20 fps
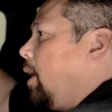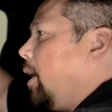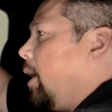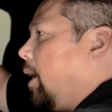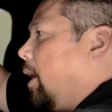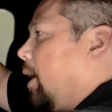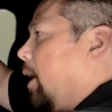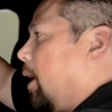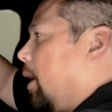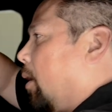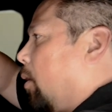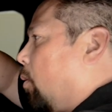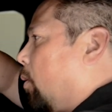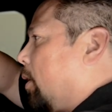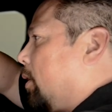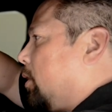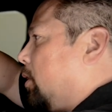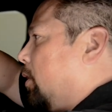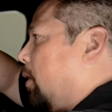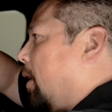Uh,
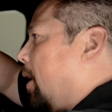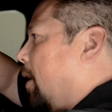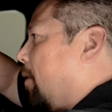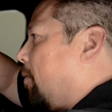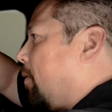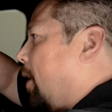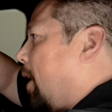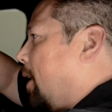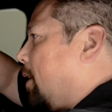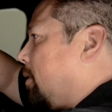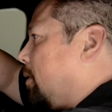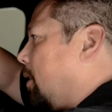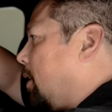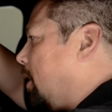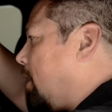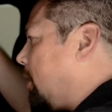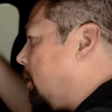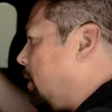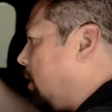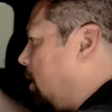once you have that
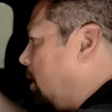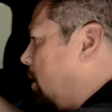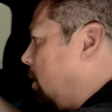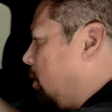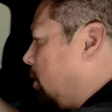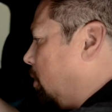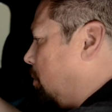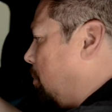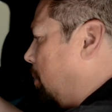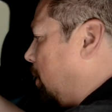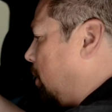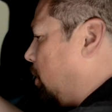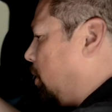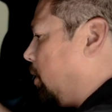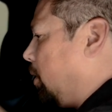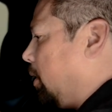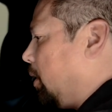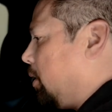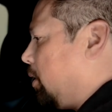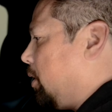done, just make
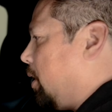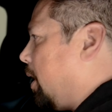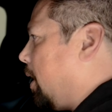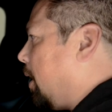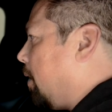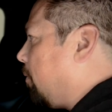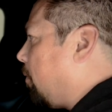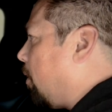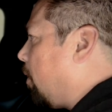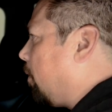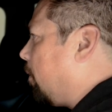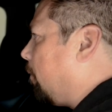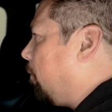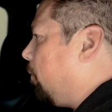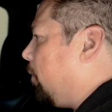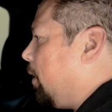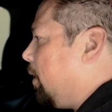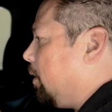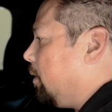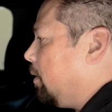sure that you have all the
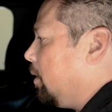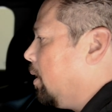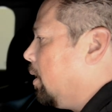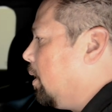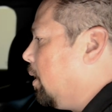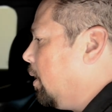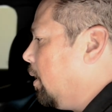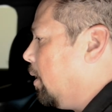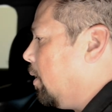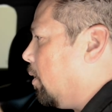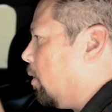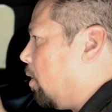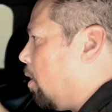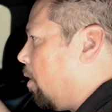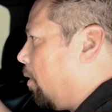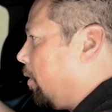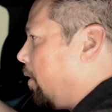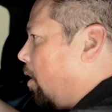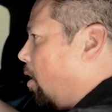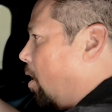feet or
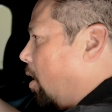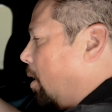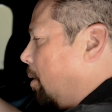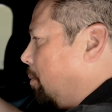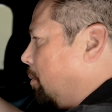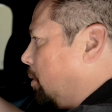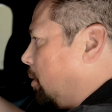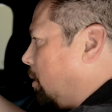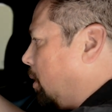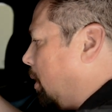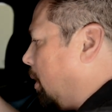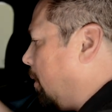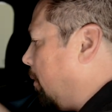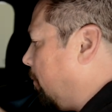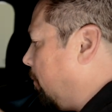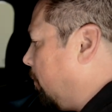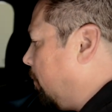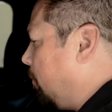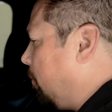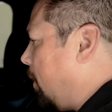all the arms uh,
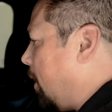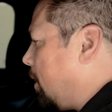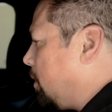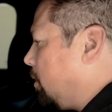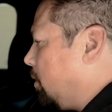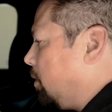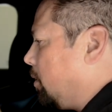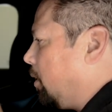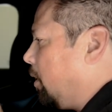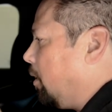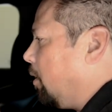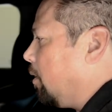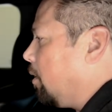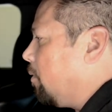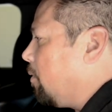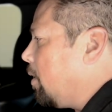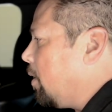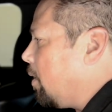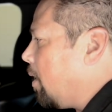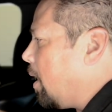fast and securely
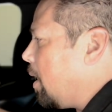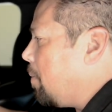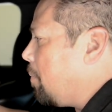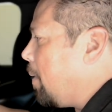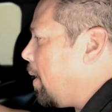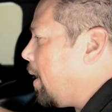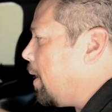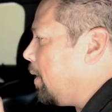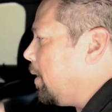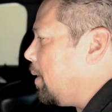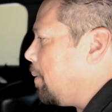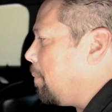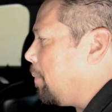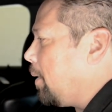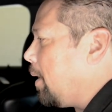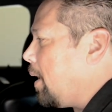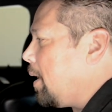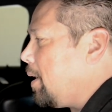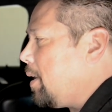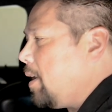on your iPad, hit
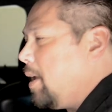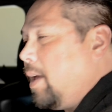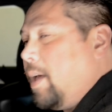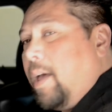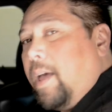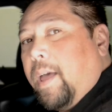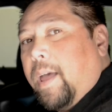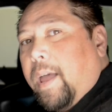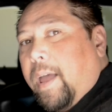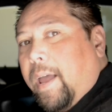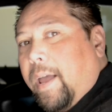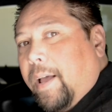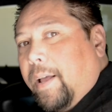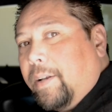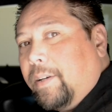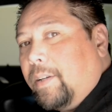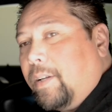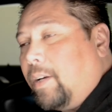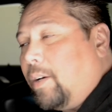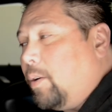play,
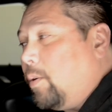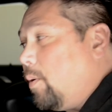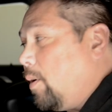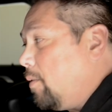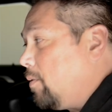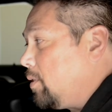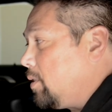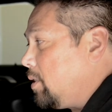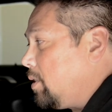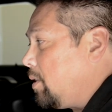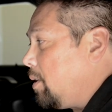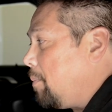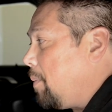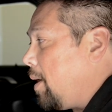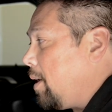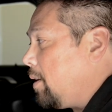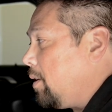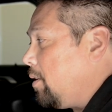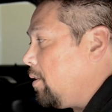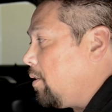and uh, whoever's in the
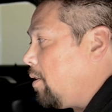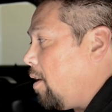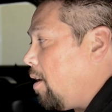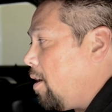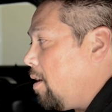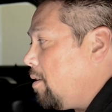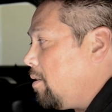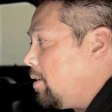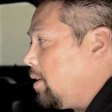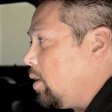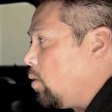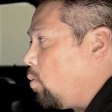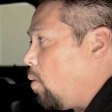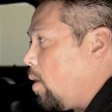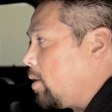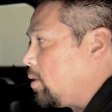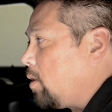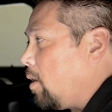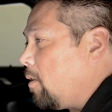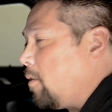back of your car can
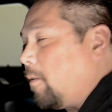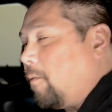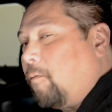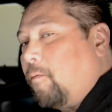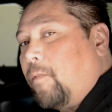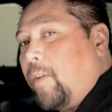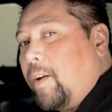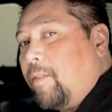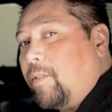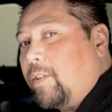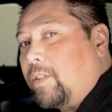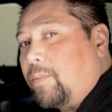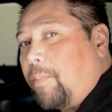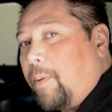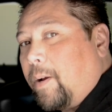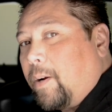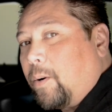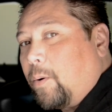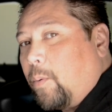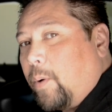watch all their favorite
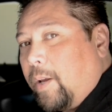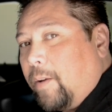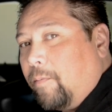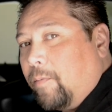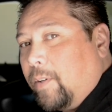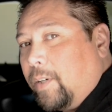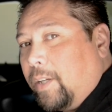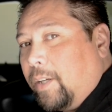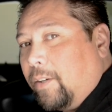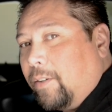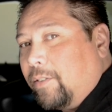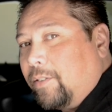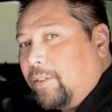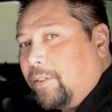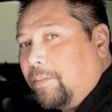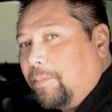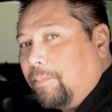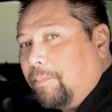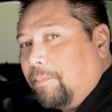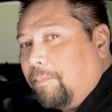Spider Wayne
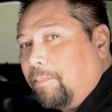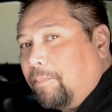videos.